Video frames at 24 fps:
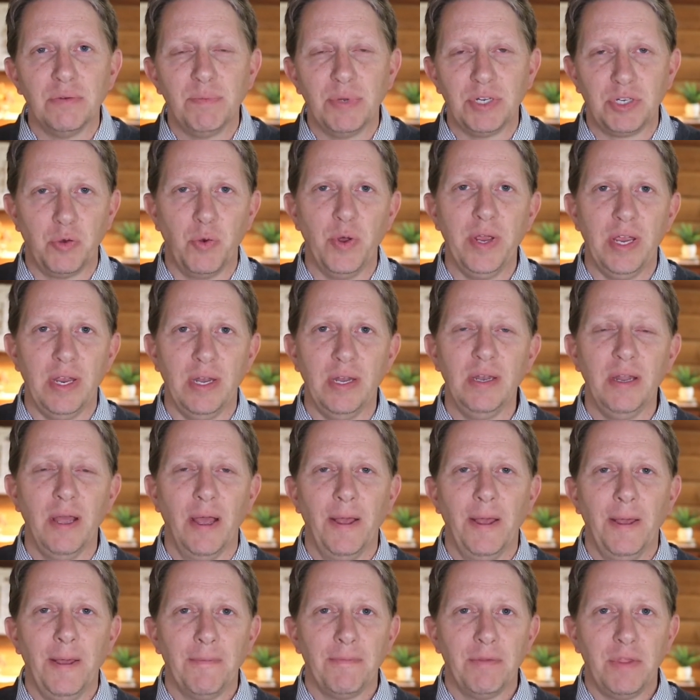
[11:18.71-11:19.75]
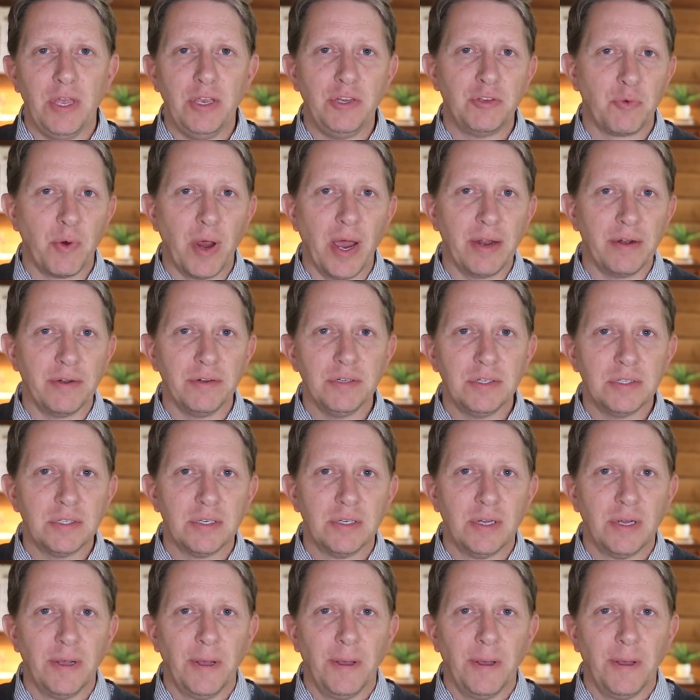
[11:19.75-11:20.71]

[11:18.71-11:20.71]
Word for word: between these writers